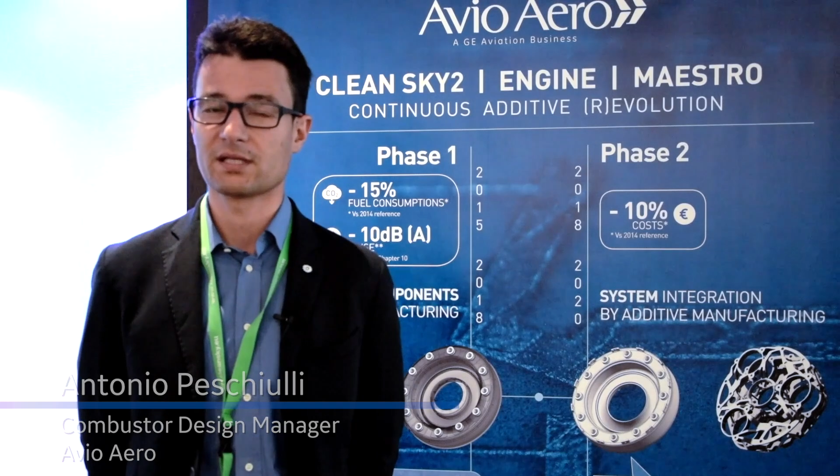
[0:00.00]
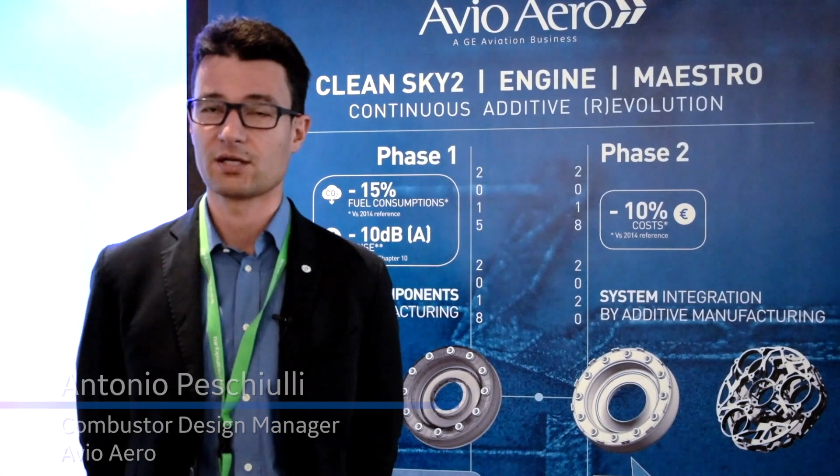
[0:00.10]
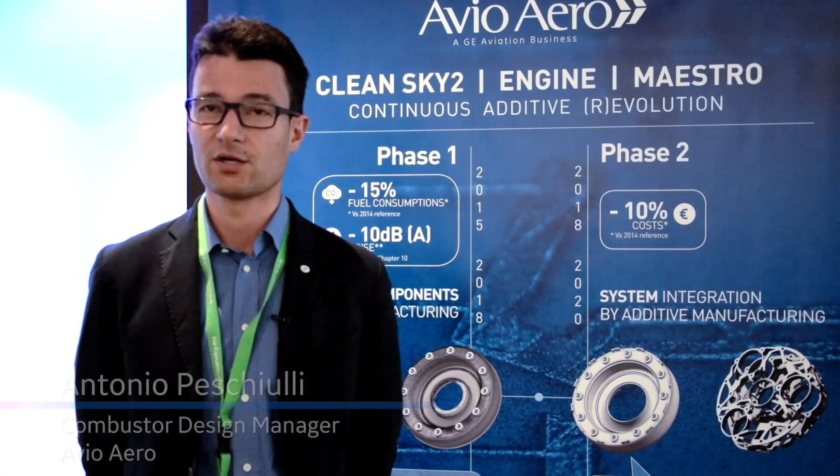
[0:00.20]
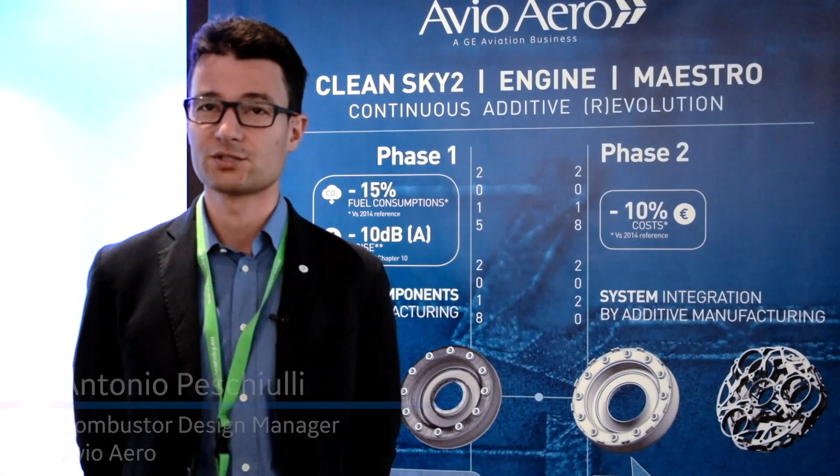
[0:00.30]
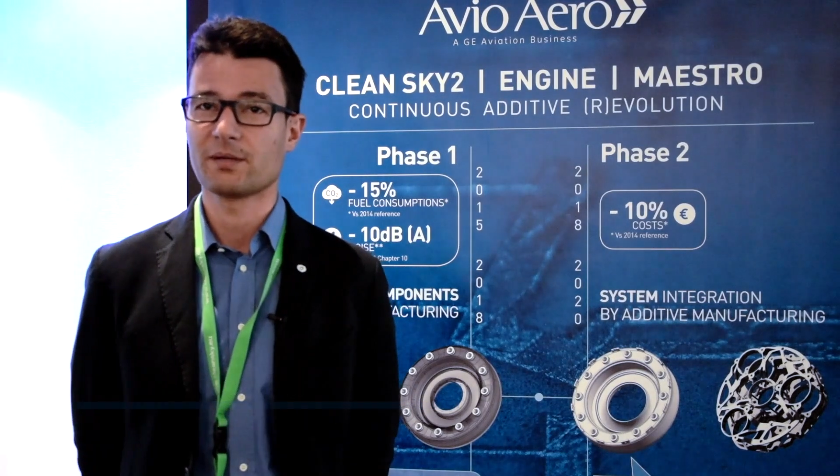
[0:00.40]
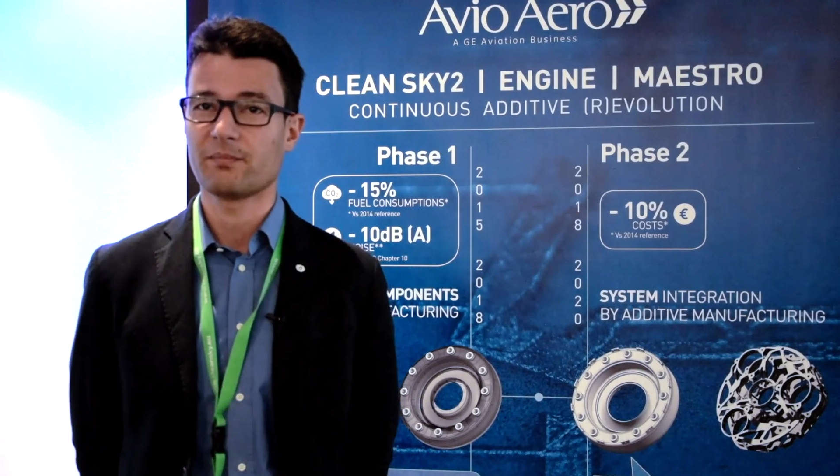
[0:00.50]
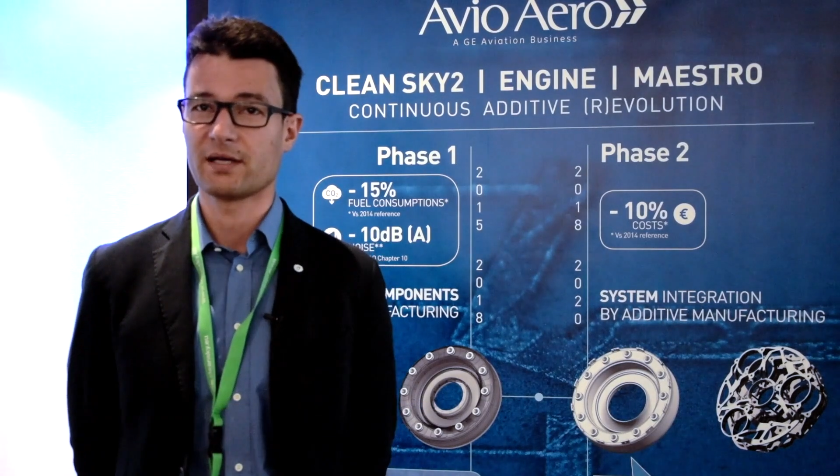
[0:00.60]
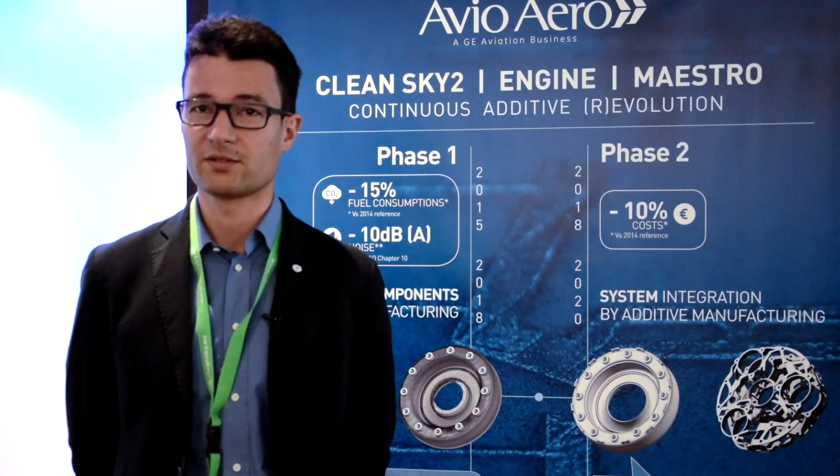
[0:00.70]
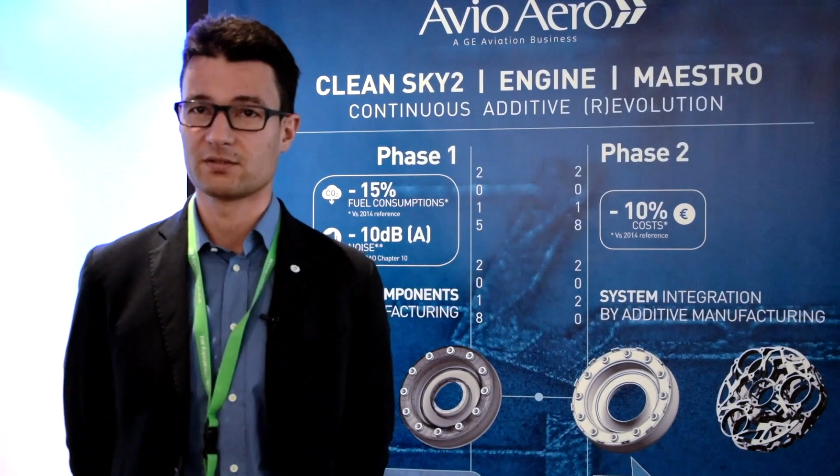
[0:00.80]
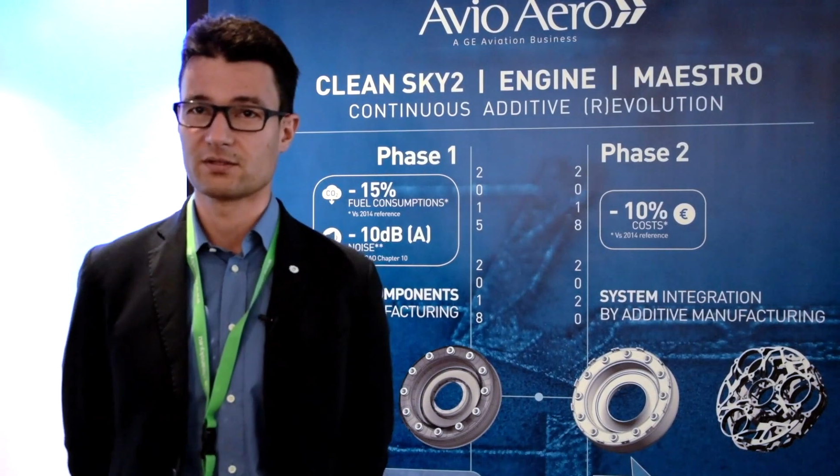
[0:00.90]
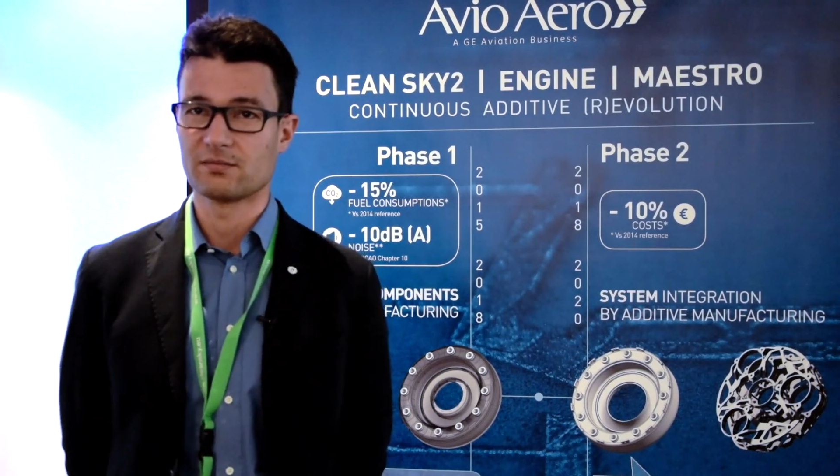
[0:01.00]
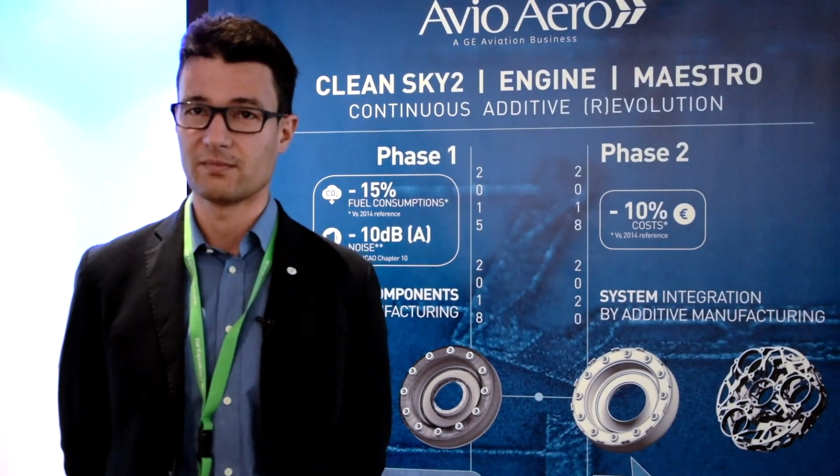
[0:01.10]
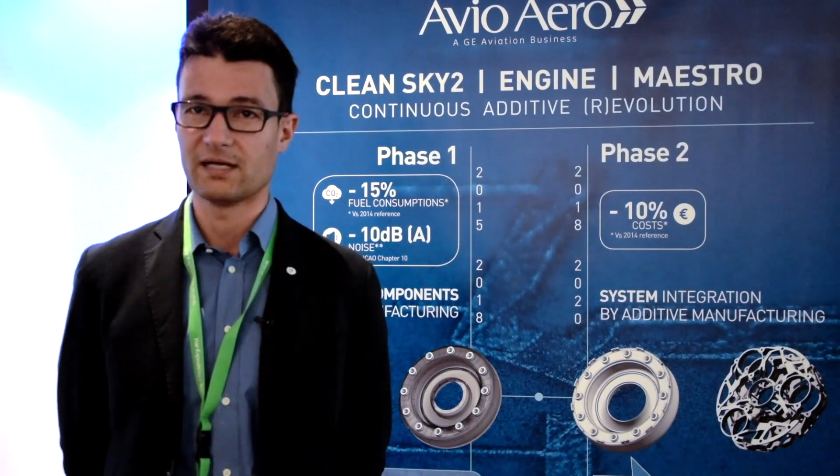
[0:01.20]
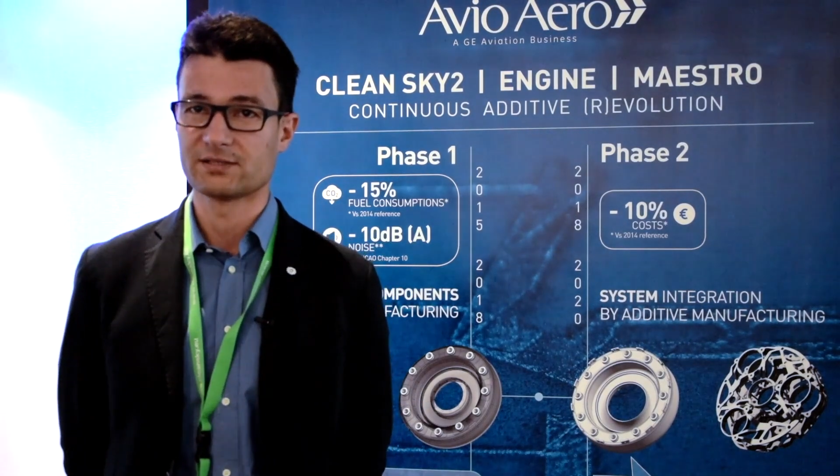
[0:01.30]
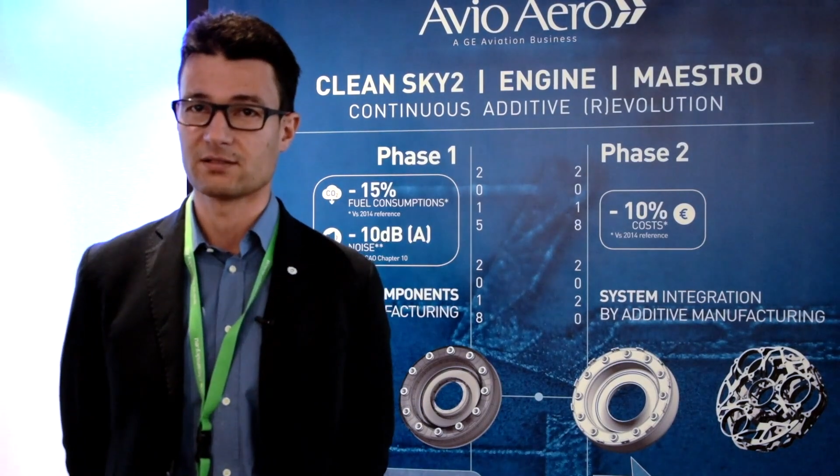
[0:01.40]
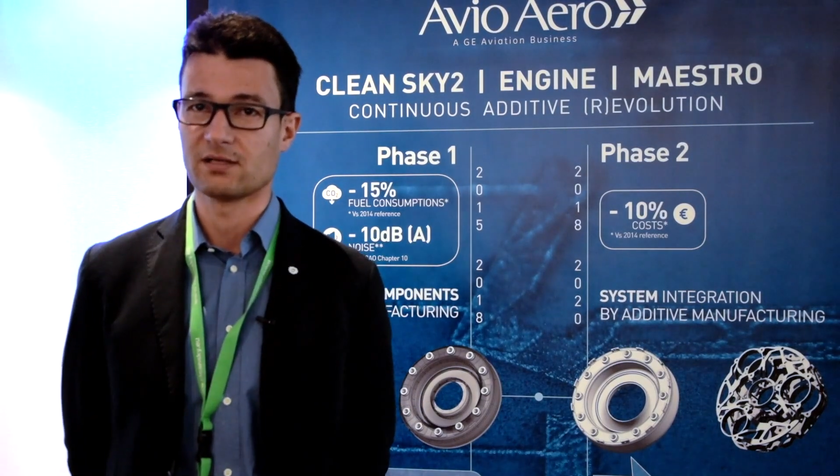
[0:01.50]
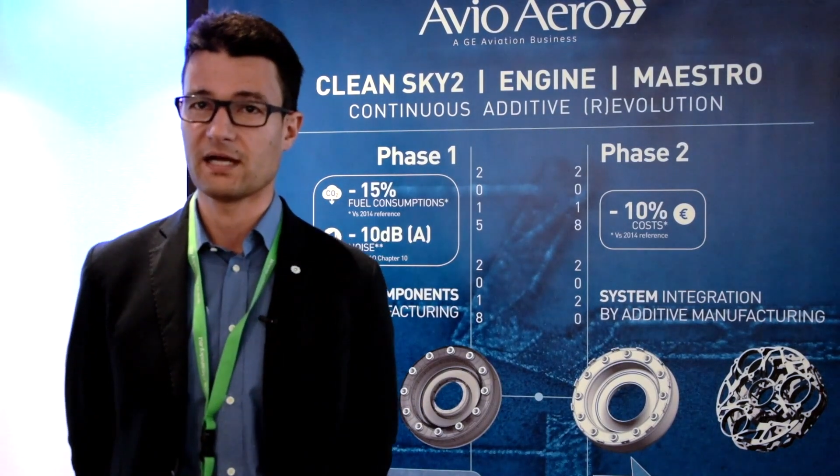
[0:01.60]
technology applied to the combustor,